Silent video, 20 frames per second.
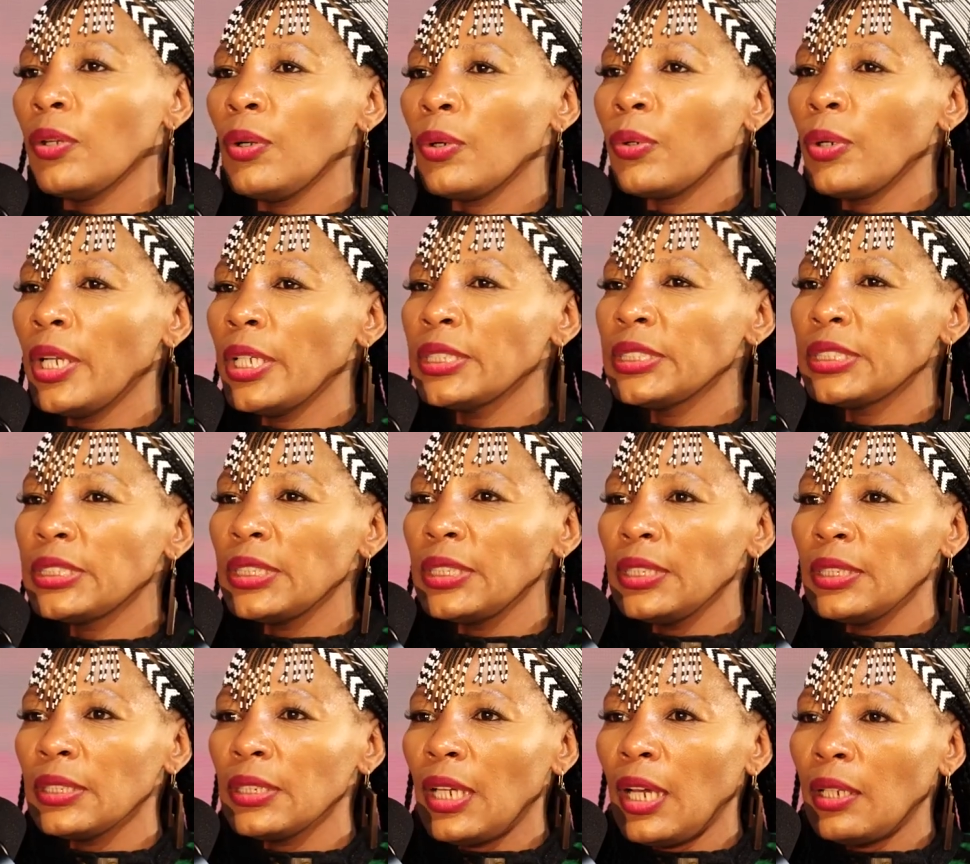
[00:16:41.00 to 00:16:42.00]
your
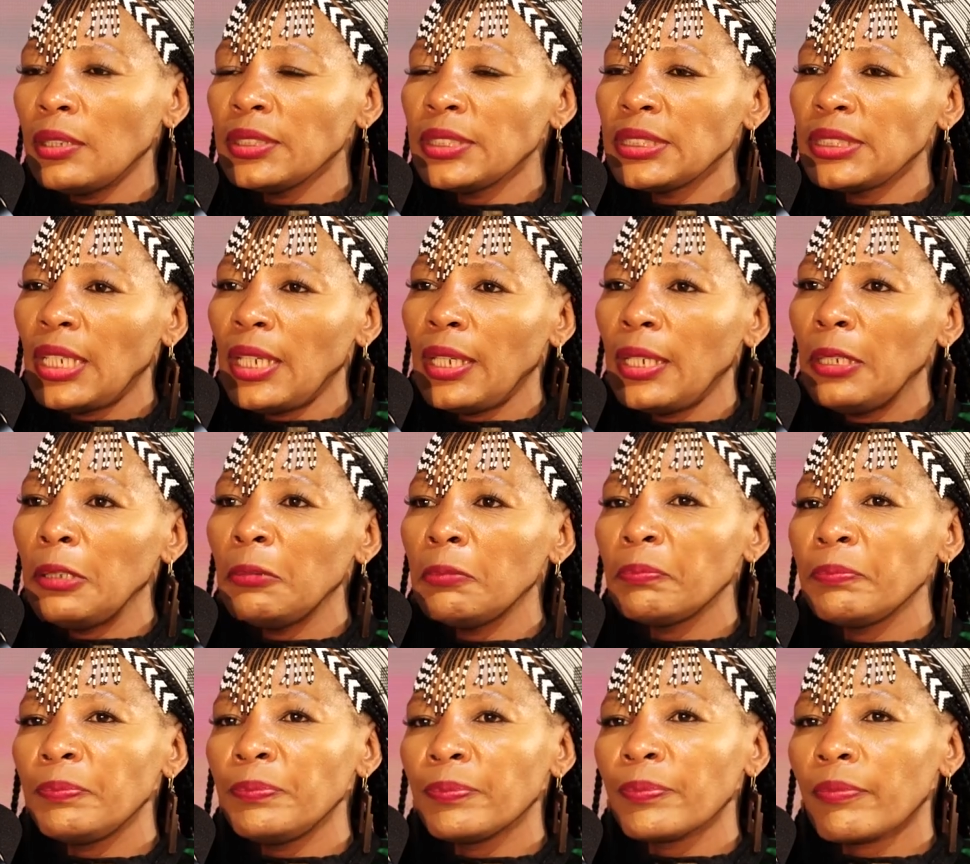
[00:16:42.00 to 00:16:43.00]
question, I'll say
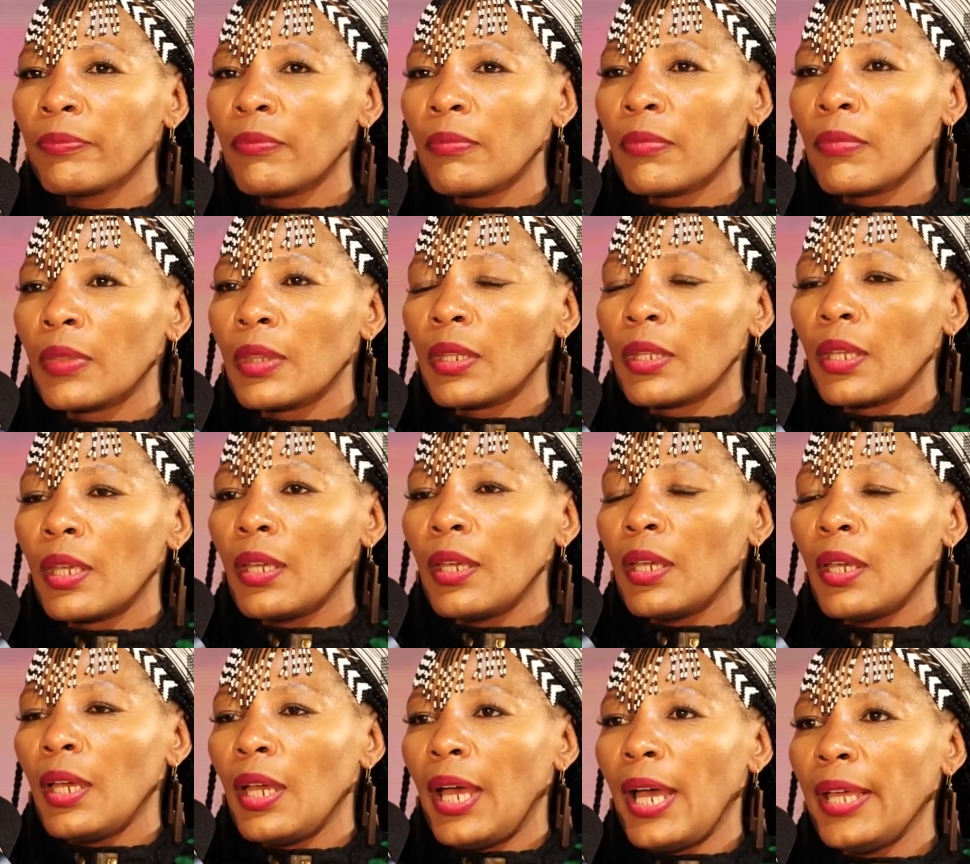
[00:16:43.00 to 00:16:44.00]

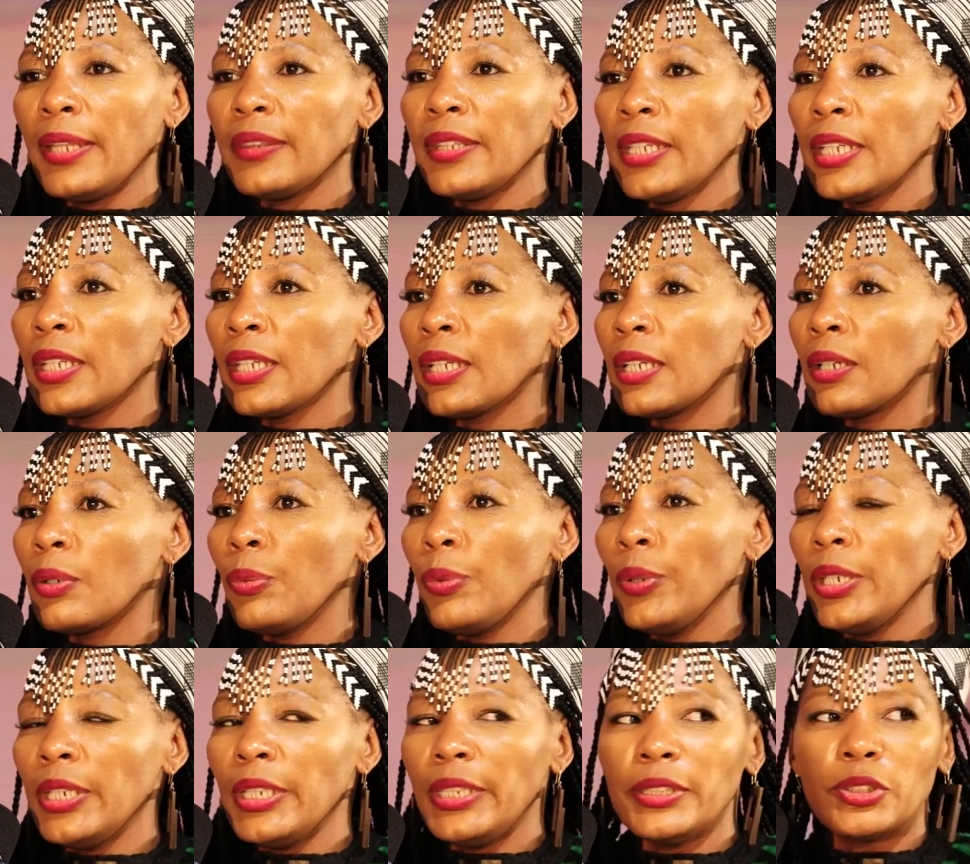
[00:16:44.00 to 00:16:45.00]
I think
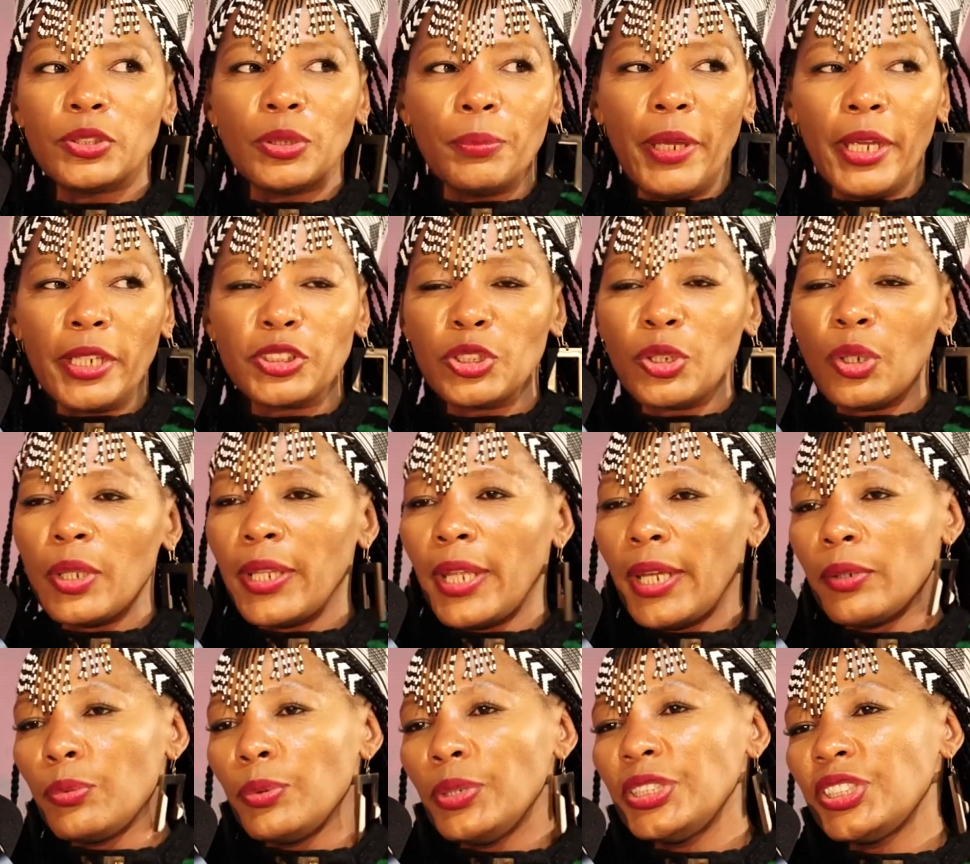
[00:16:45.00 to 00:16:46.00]
we need to make sure
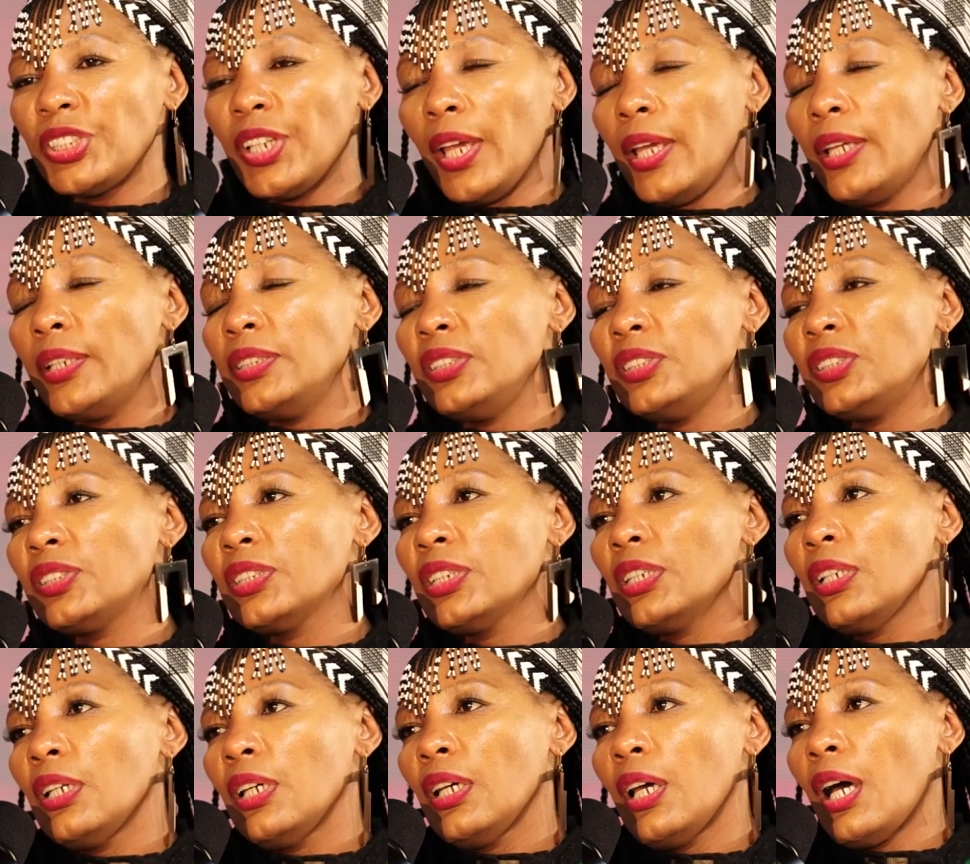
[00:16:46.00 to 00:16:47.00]
that we change
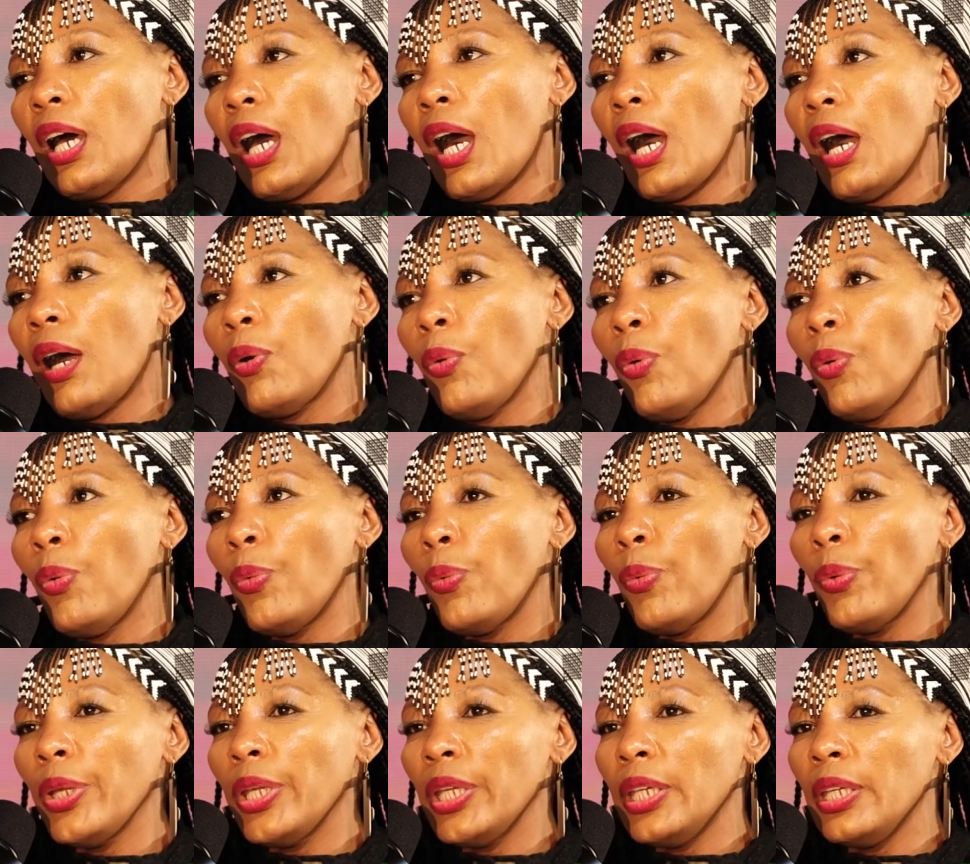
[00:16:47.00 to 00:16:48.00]
how
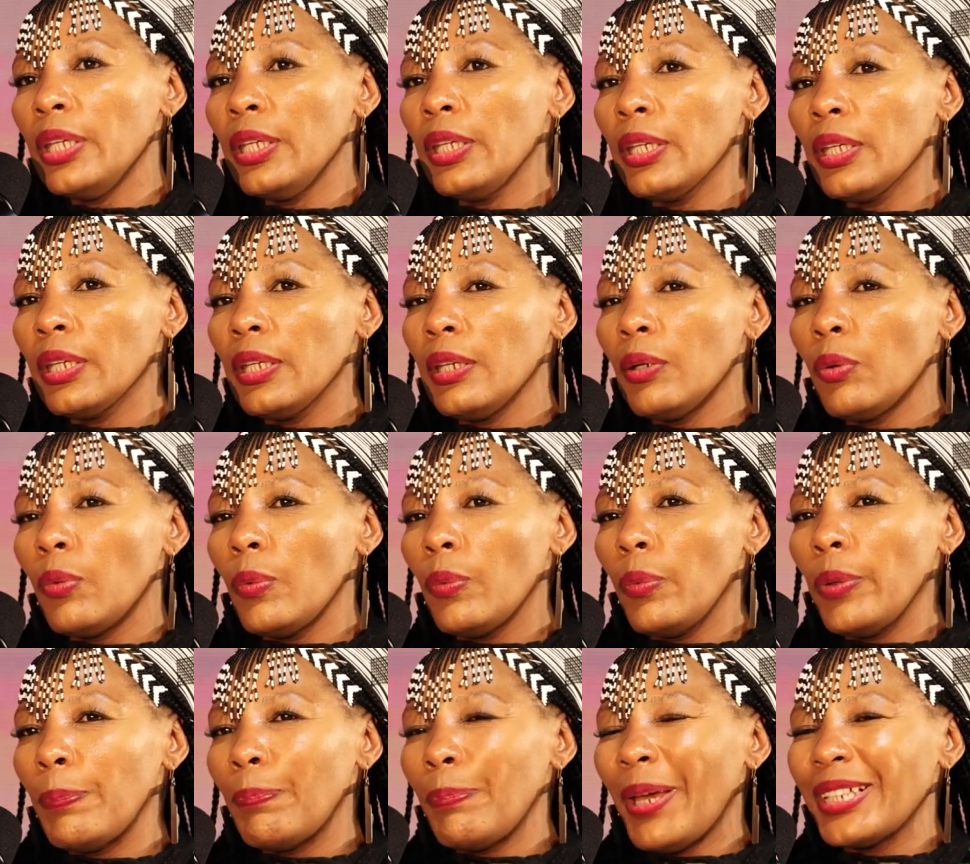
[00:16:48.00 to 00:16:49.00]
we
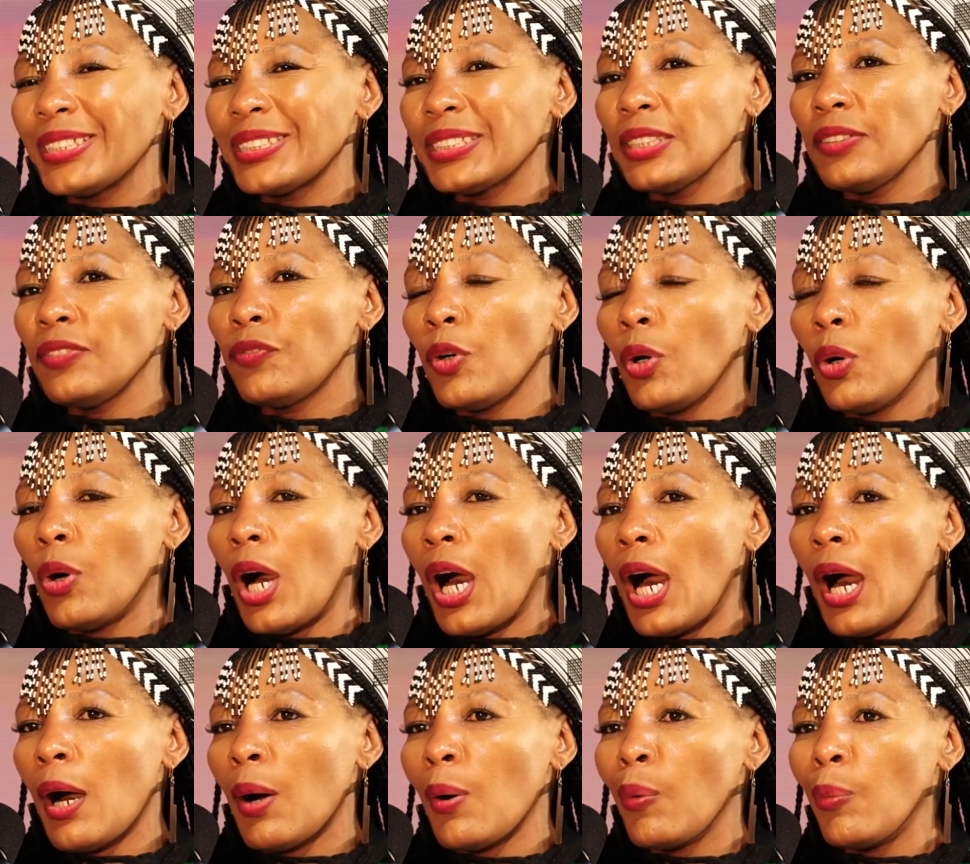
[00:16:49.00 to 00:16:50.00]
perceive or
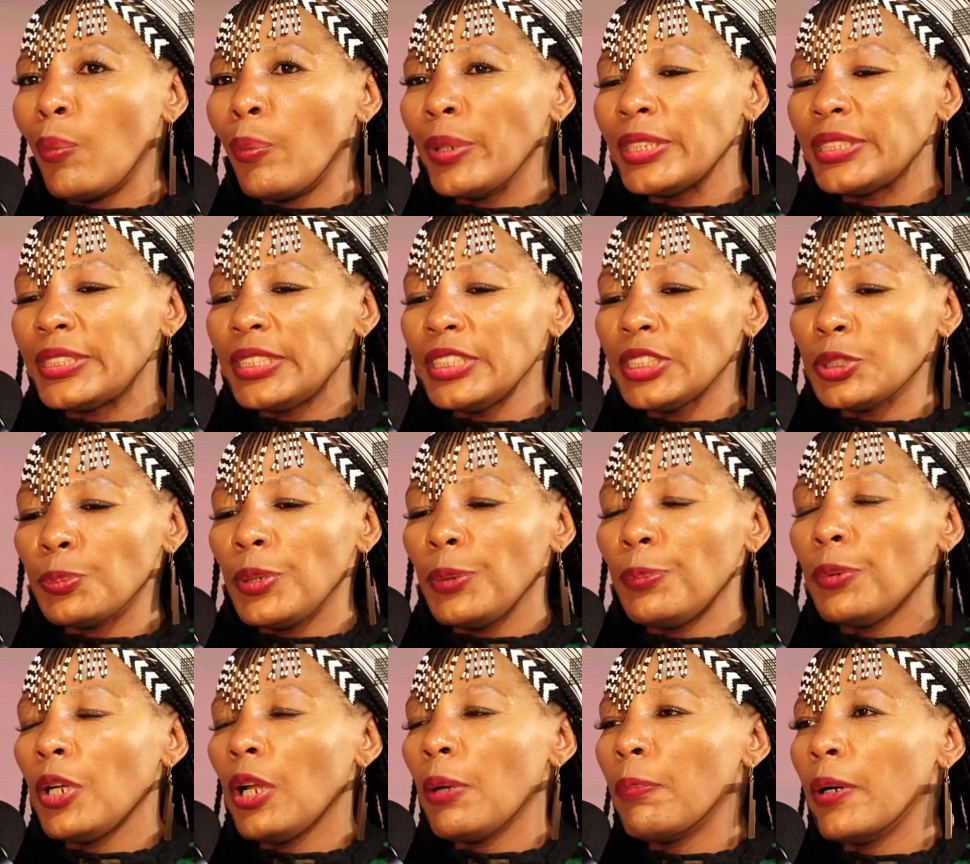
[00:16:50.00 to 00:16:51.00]
how we teach
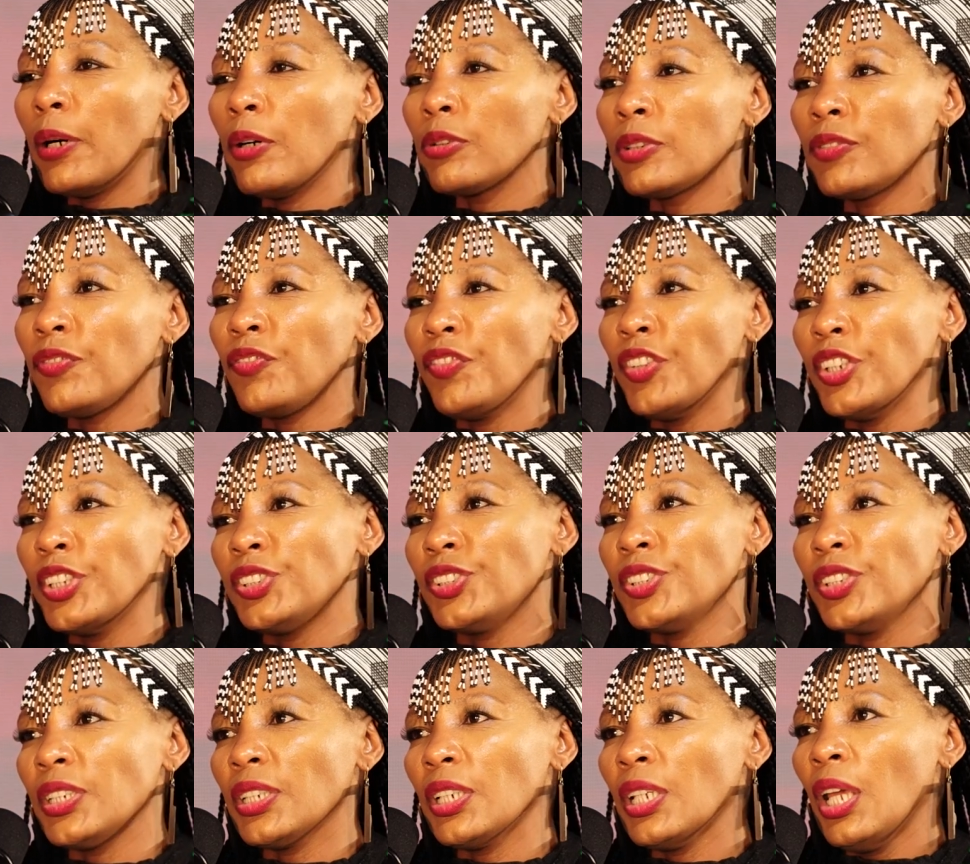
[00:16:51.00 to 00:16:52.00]
people about
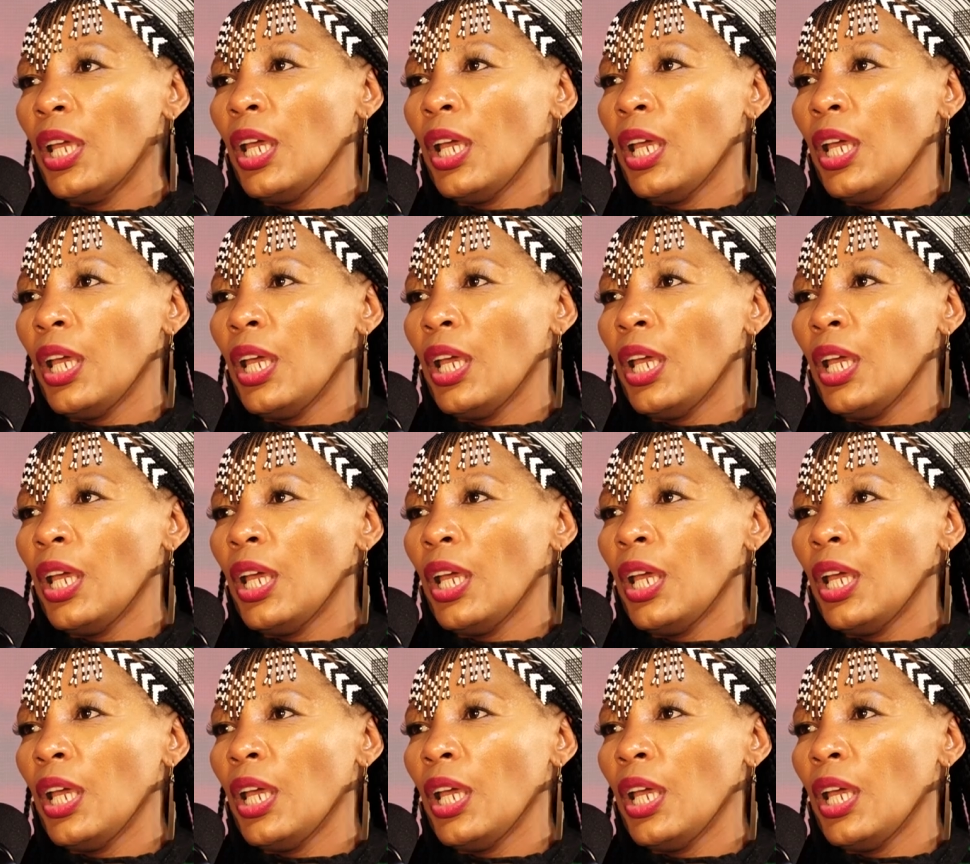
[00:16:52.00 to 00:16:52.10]
fashion,